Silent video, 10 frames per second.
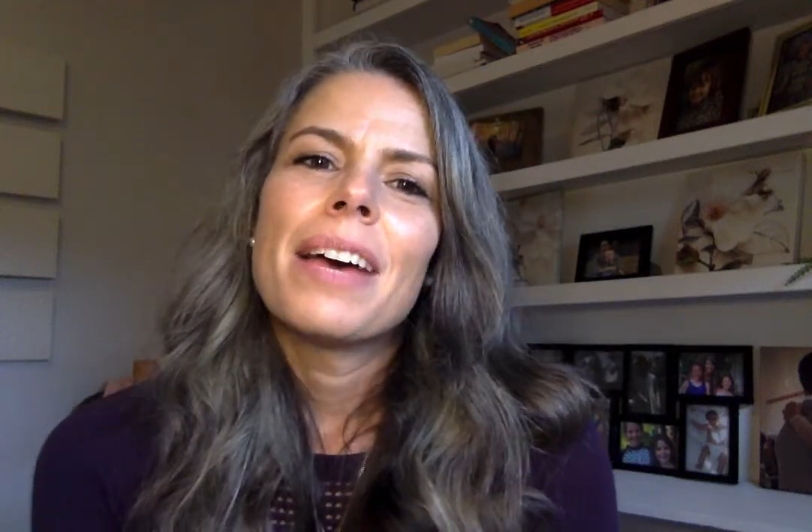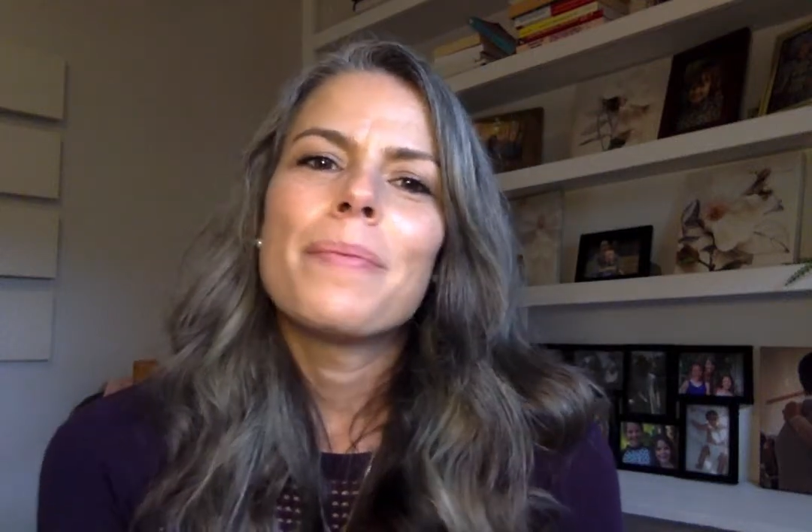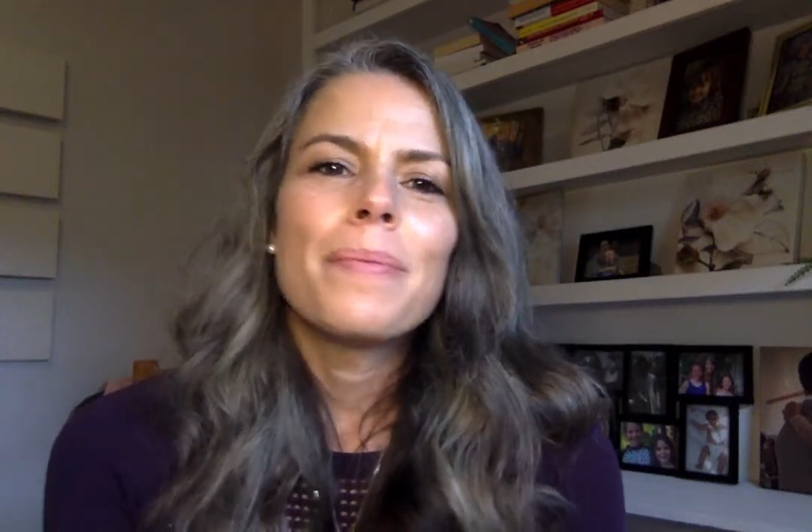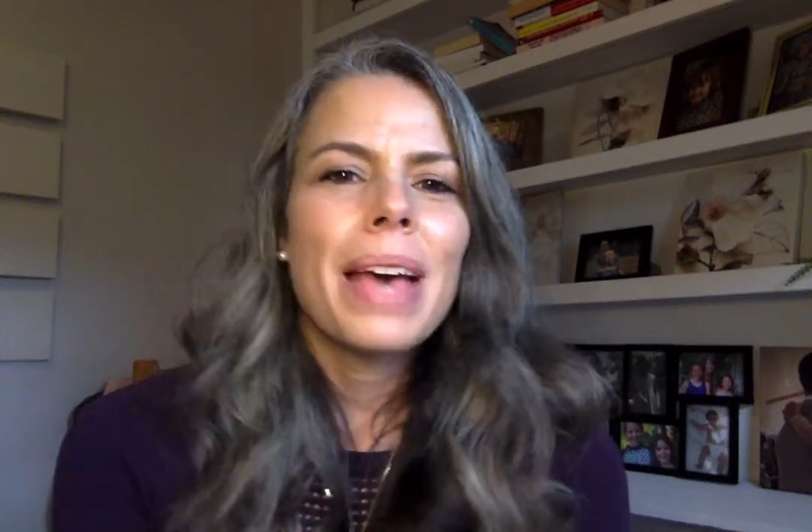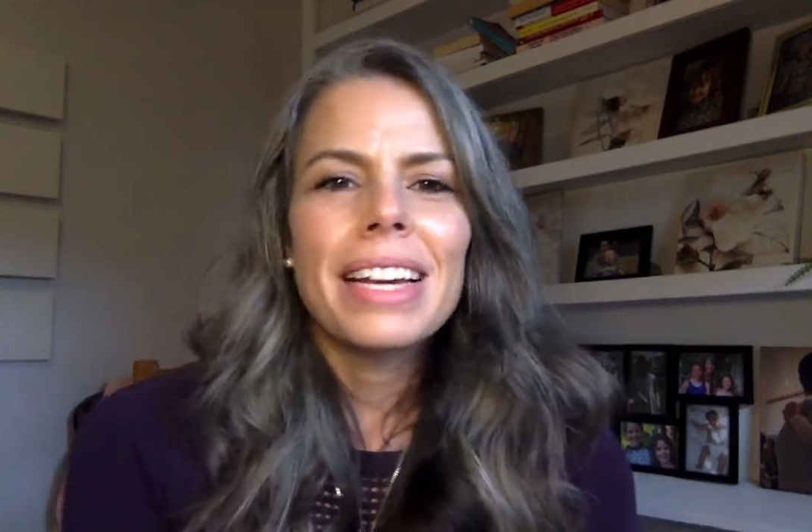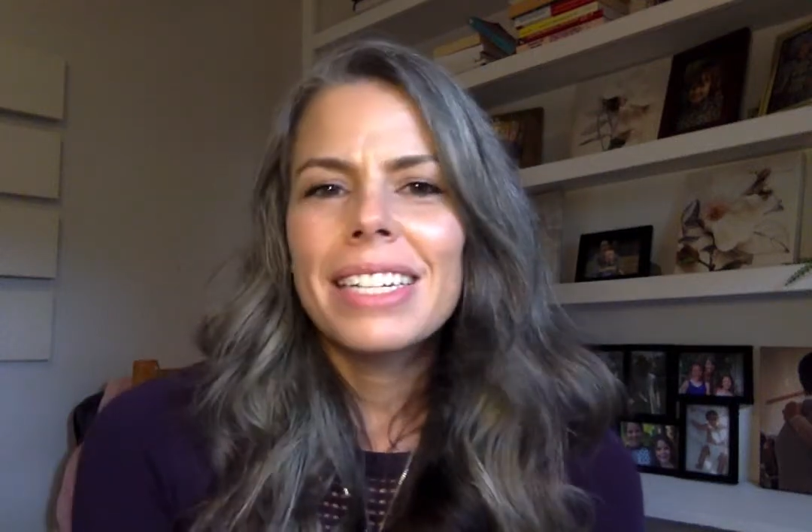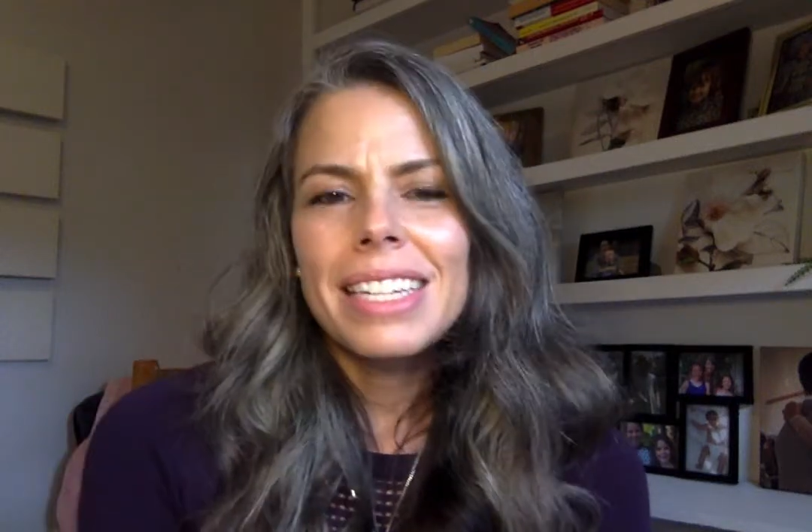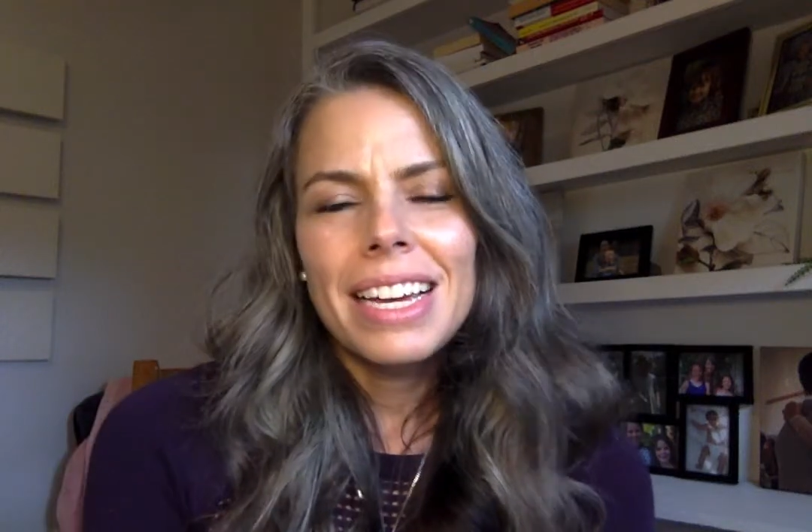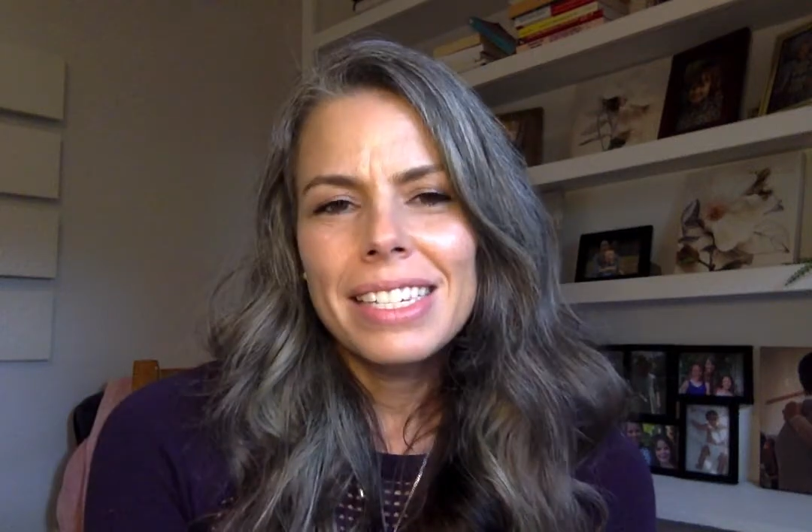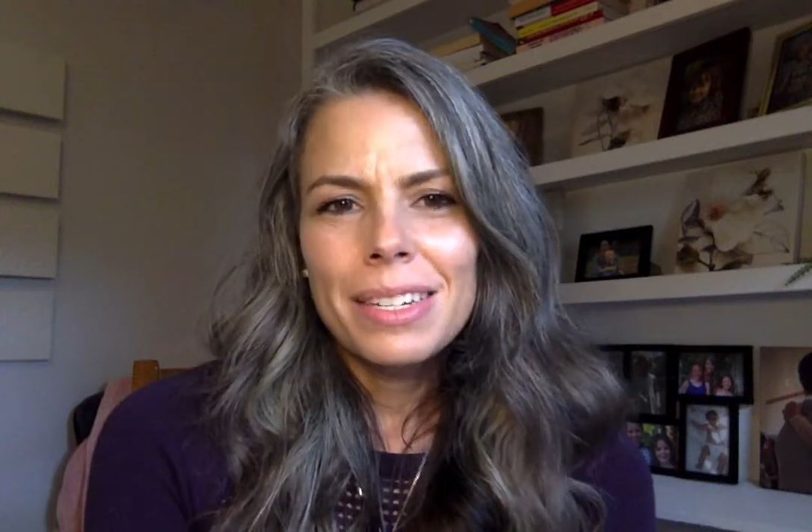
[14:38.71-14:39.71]

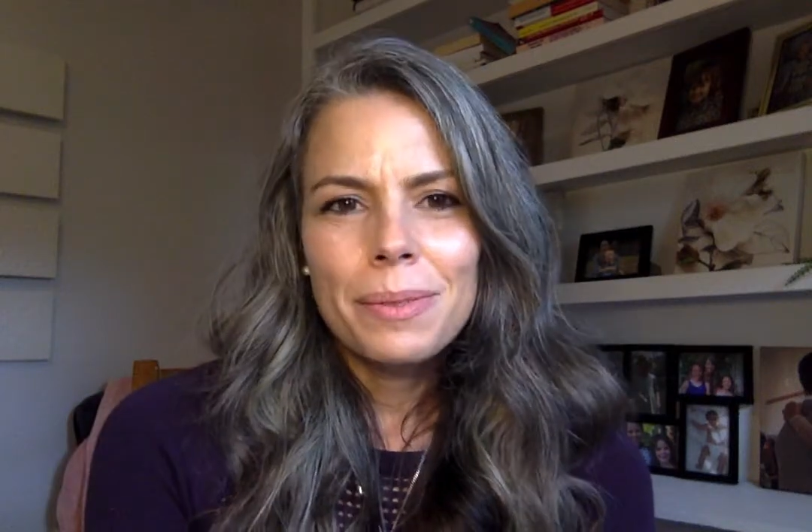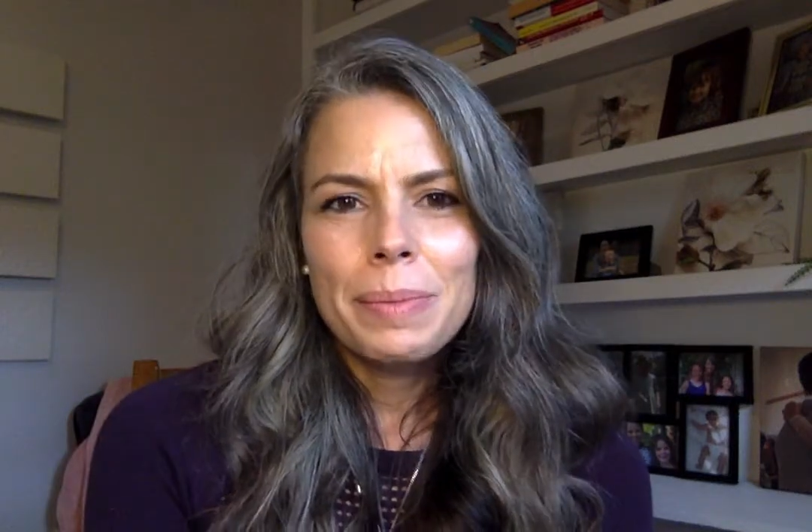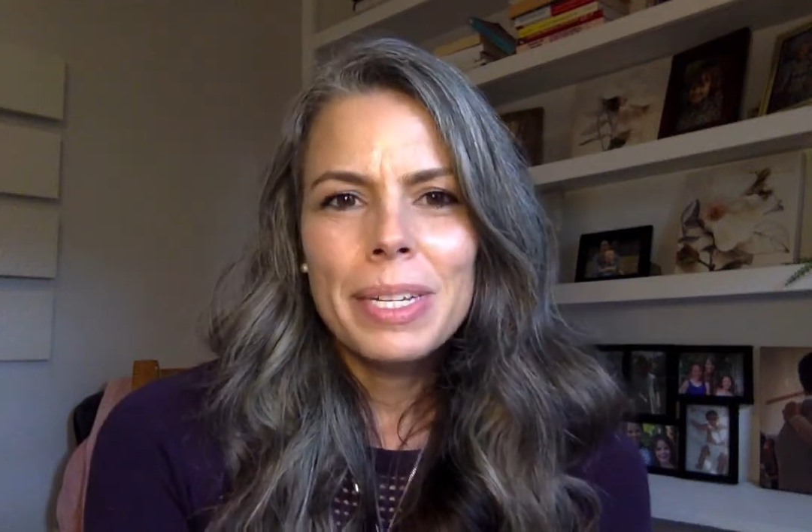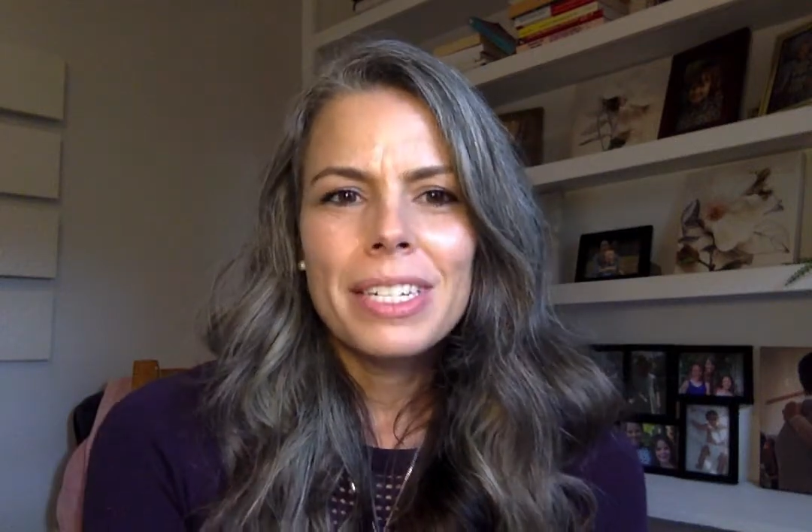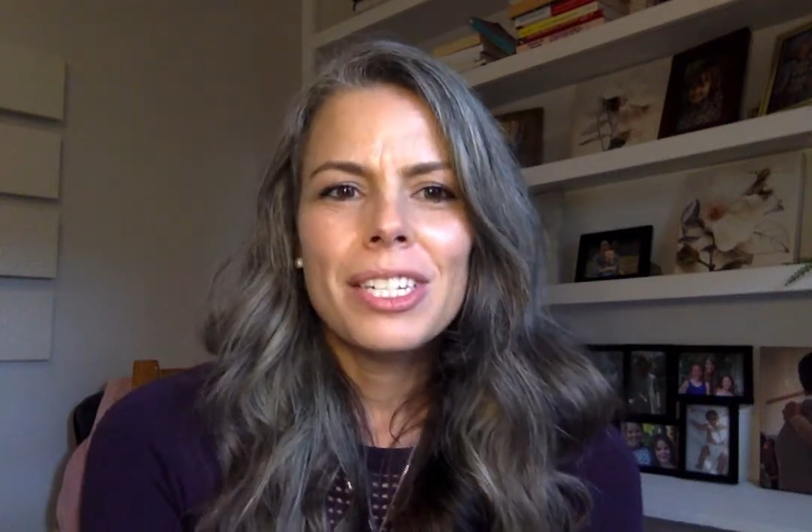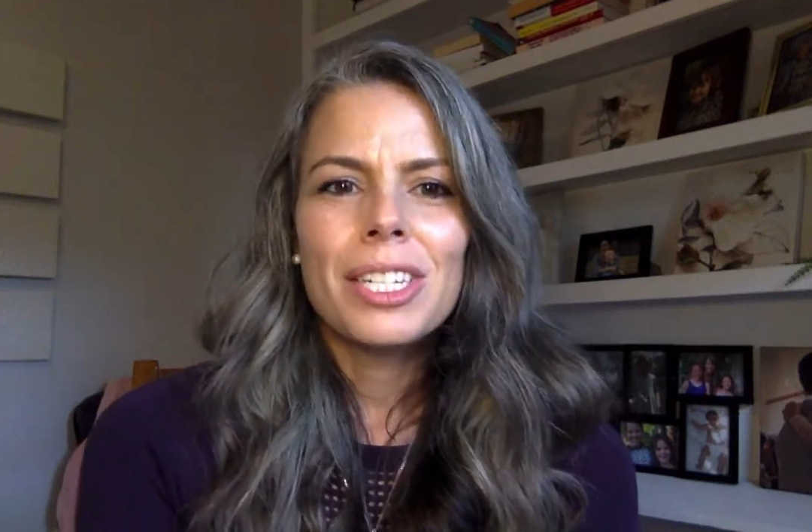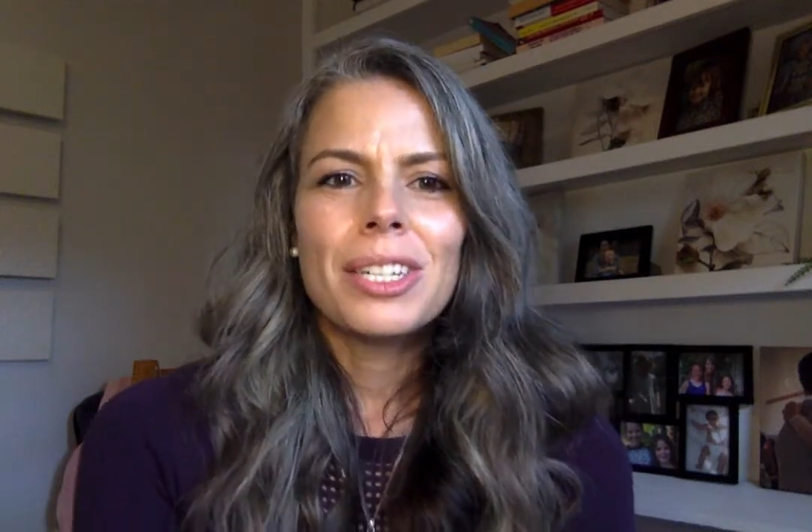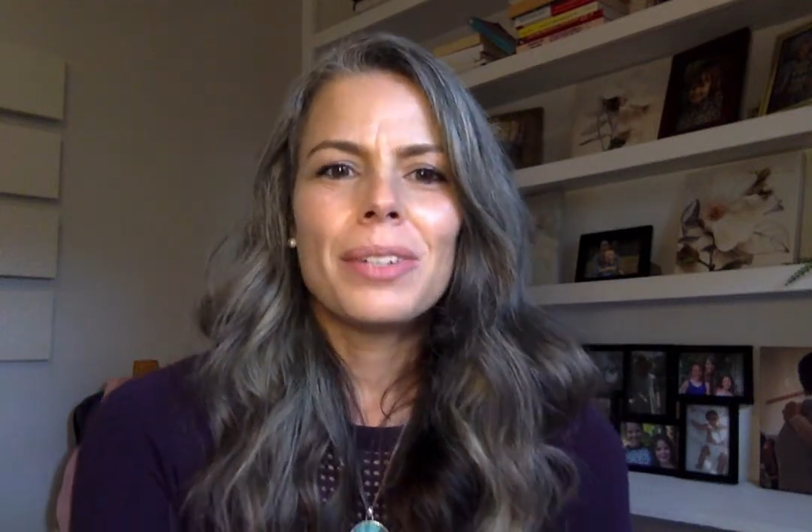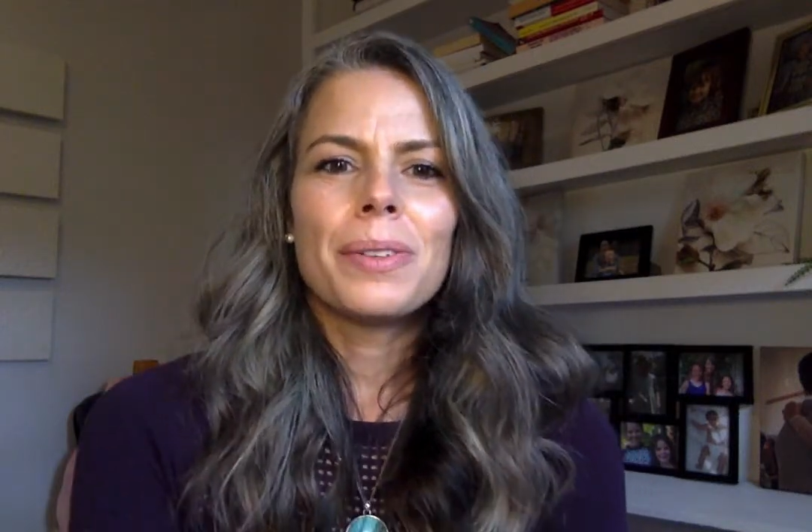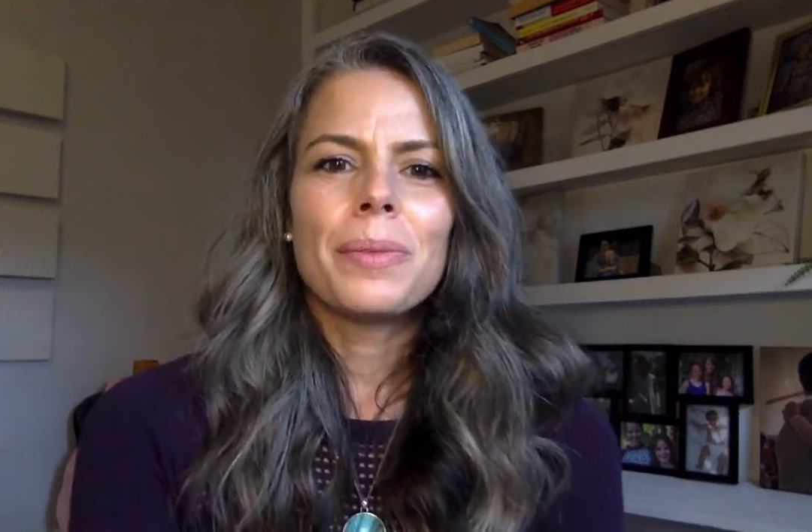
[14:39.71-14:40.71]
magnetizing women
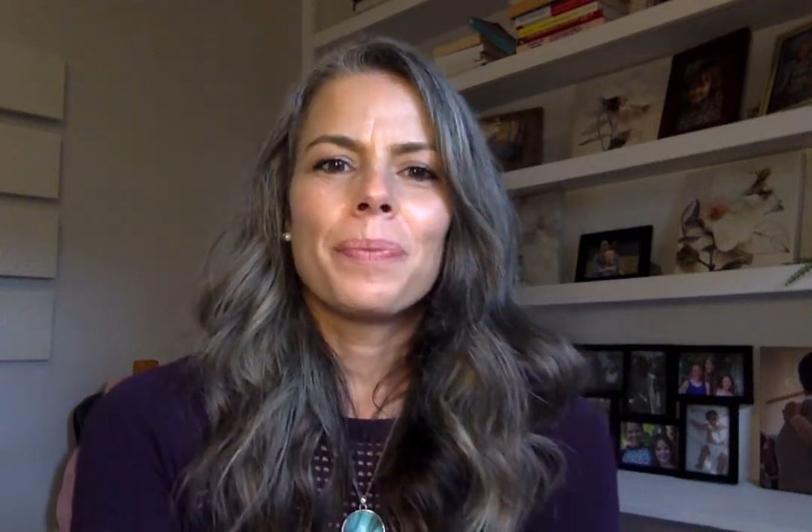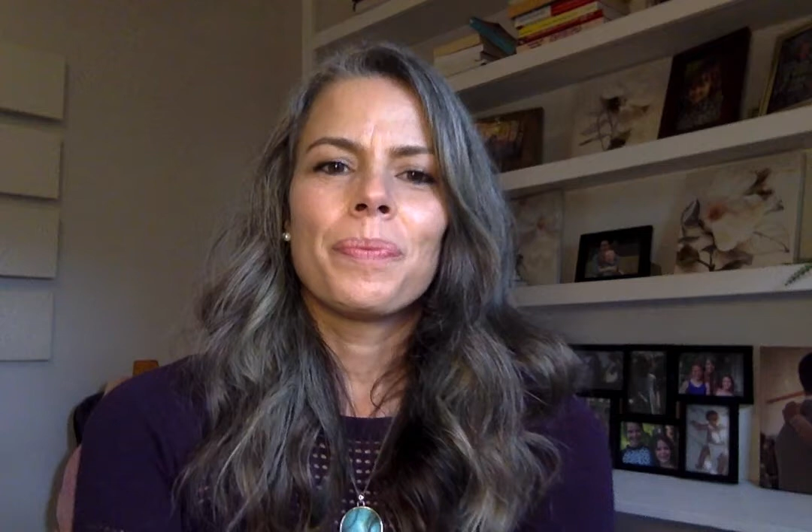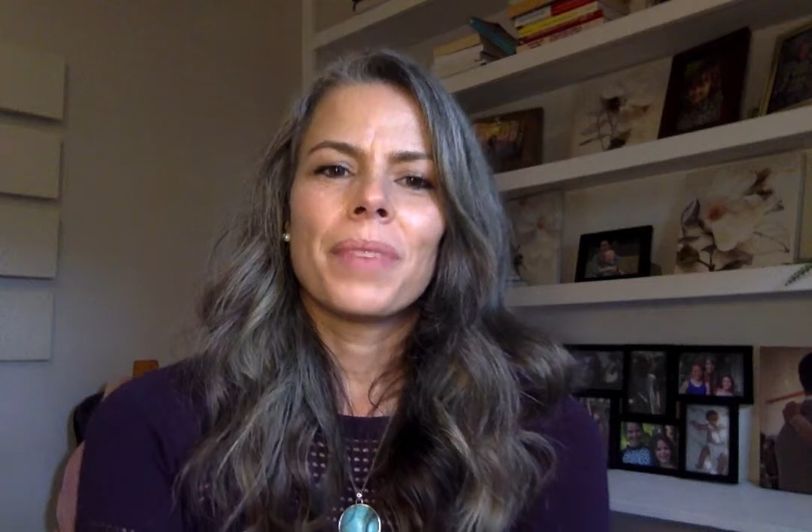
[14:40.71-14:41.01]
to